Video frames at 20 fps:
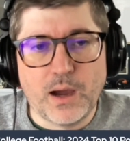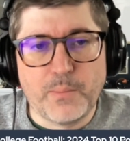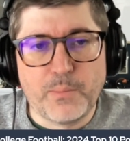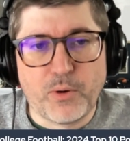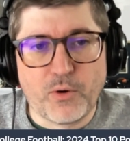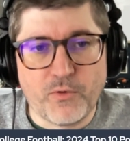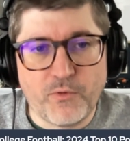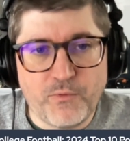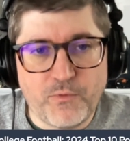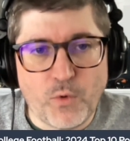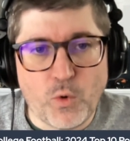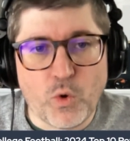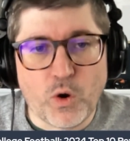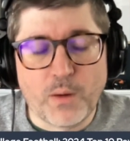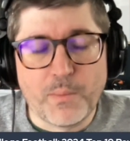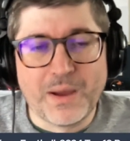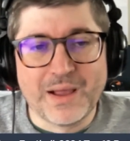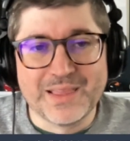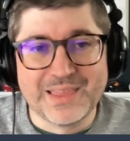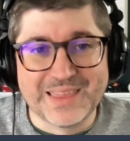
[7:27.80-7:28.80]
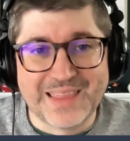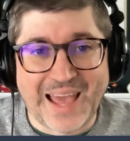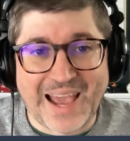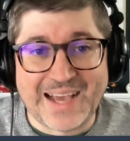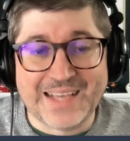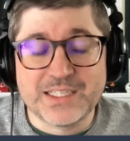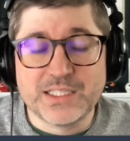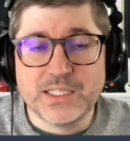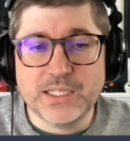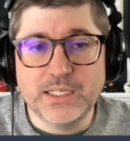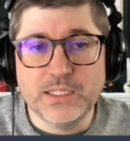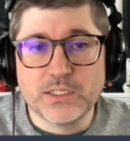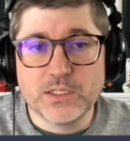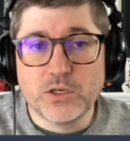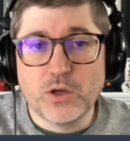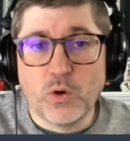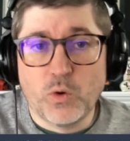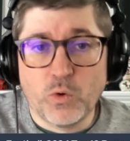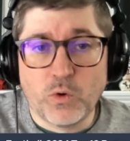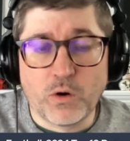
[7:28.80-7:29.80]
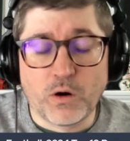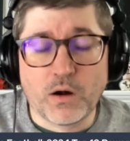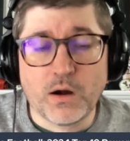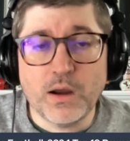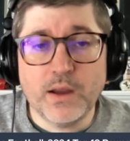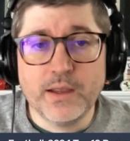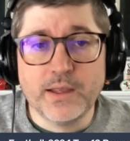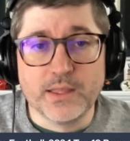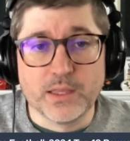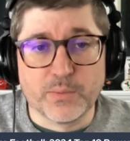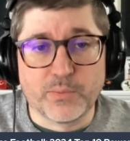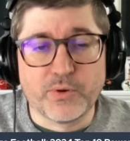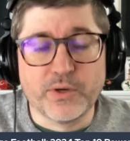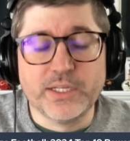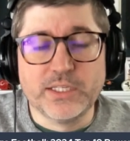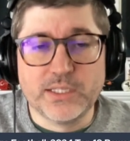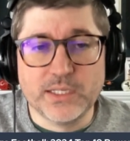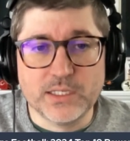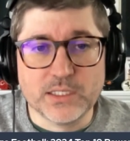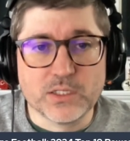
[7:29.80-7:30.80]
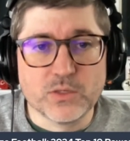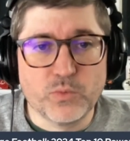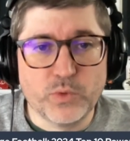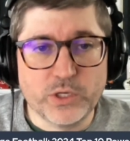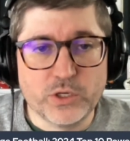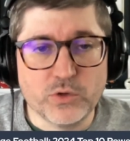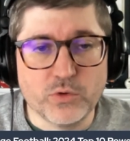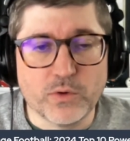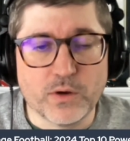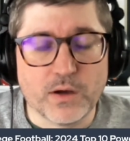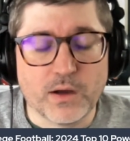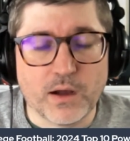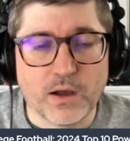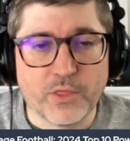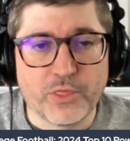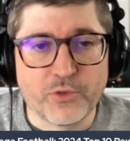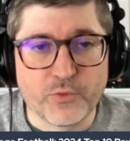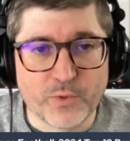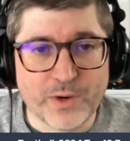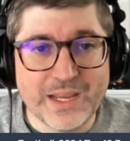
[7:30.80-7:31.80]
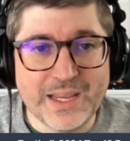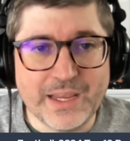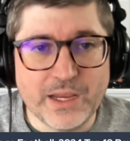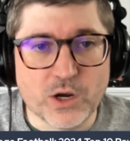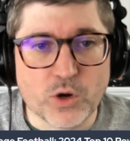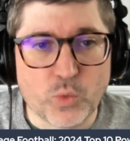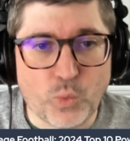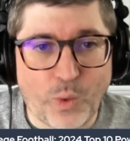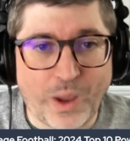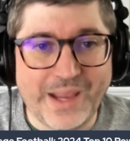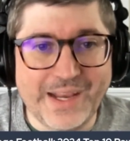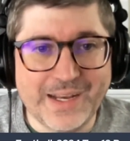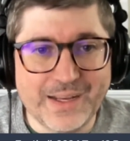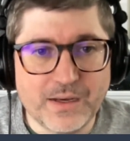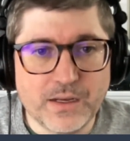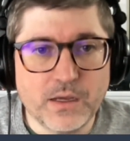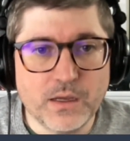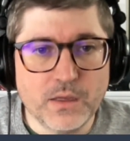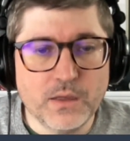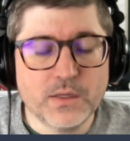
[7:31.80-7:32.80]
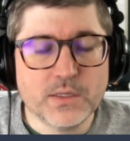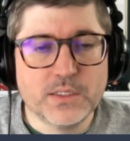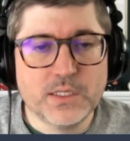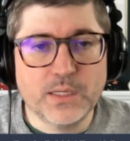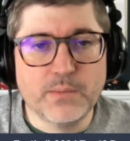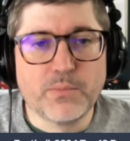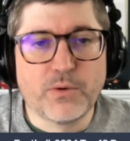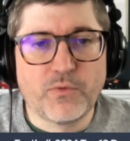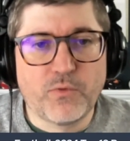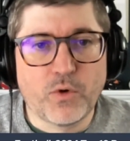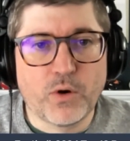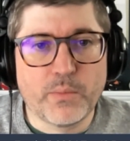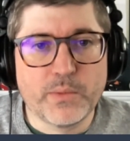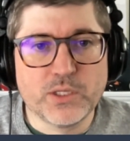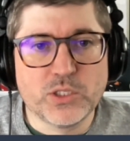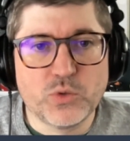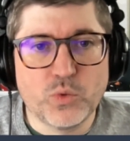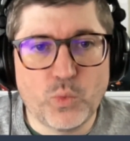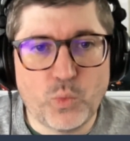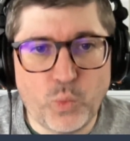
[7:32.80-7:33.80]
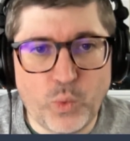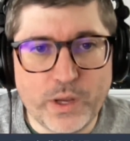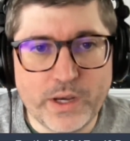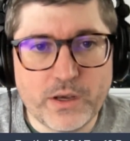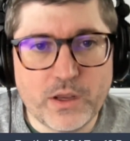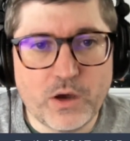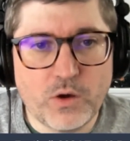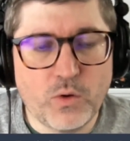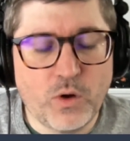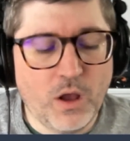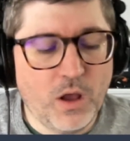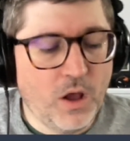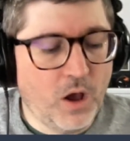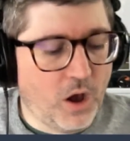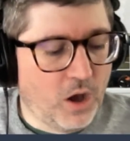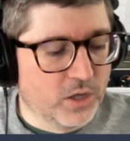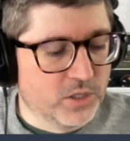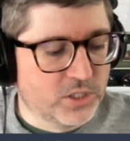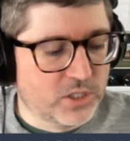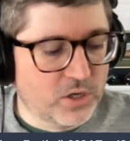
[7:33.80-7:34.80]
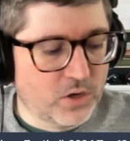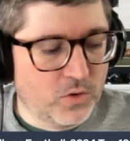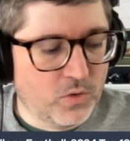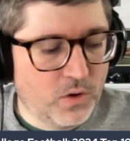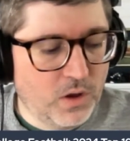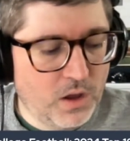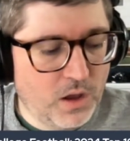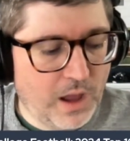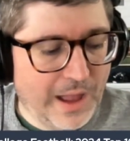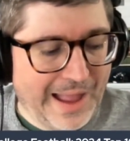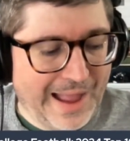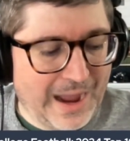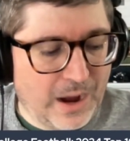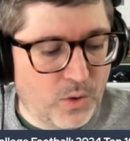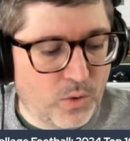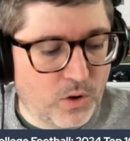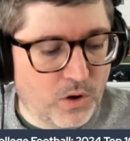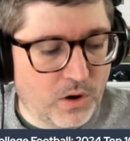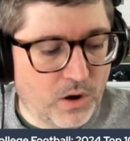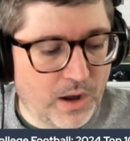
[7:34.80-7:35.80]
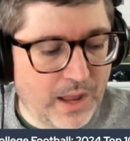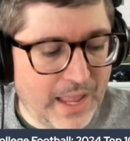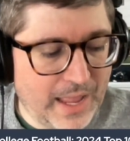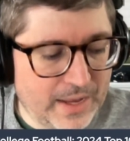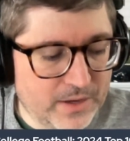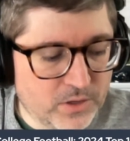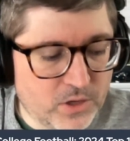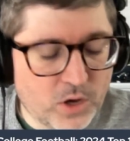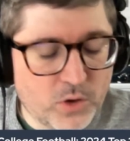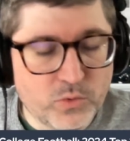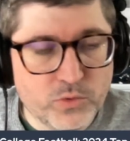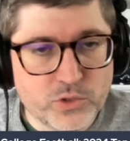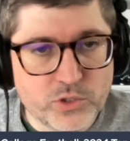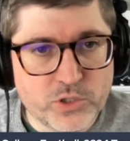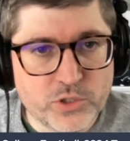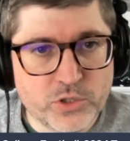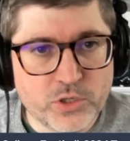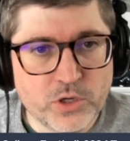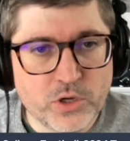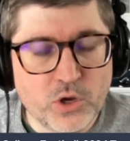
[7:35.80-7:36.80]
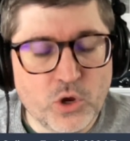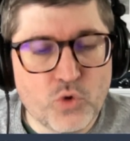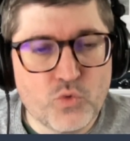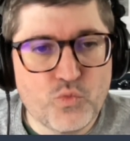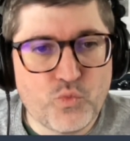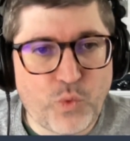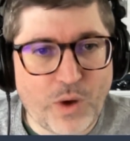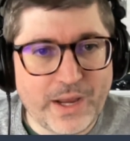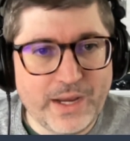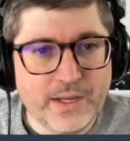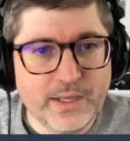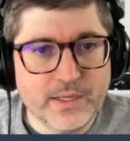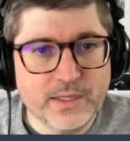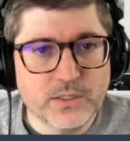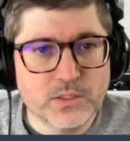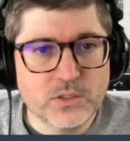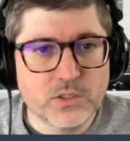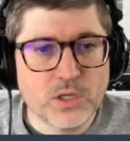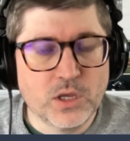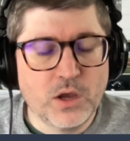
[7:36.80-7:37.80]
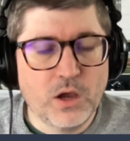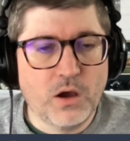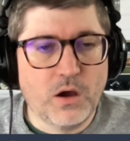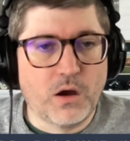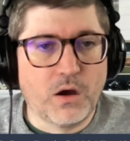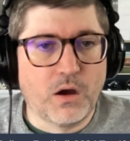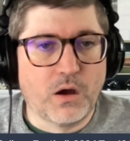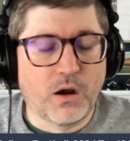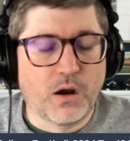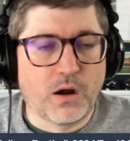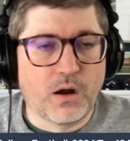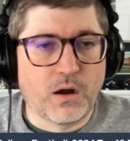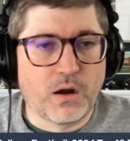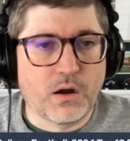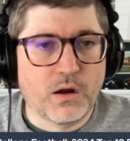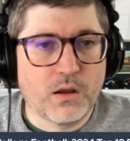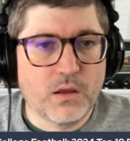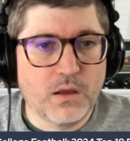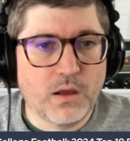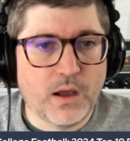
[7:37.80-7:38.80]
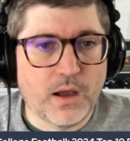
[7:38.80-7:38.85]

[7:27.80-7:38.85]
perform last season or in the preseason? We do a 3-year weighted team performance window. Also, our head coach ratings are